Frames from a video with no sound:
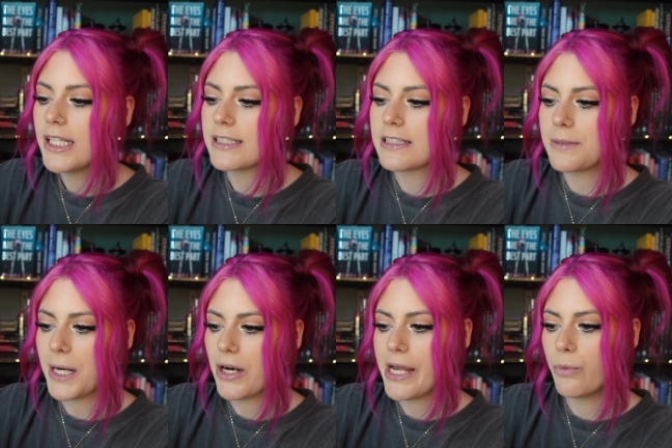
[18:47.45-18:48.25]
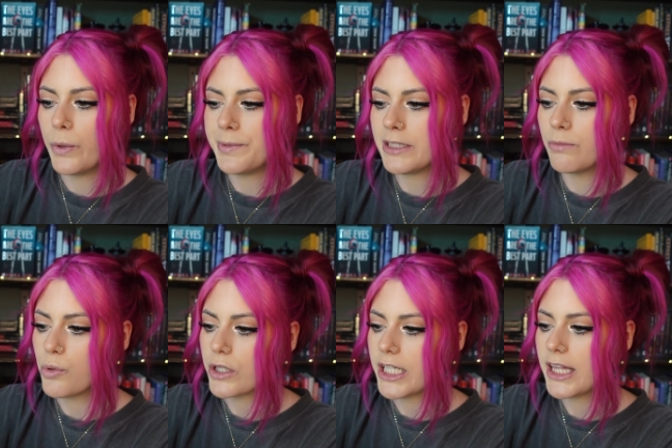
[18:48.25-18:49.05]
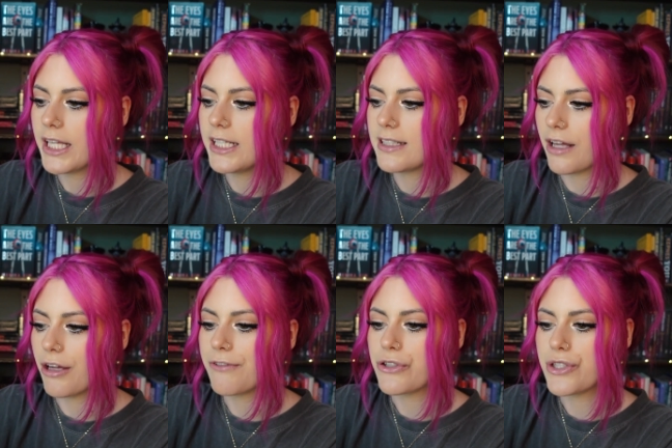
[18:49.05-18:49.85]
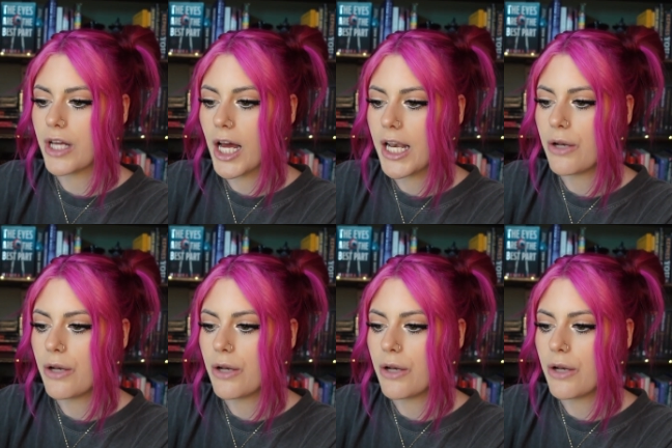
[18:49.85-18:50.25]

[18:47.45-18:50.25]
This is about a woman mourning the death of her son,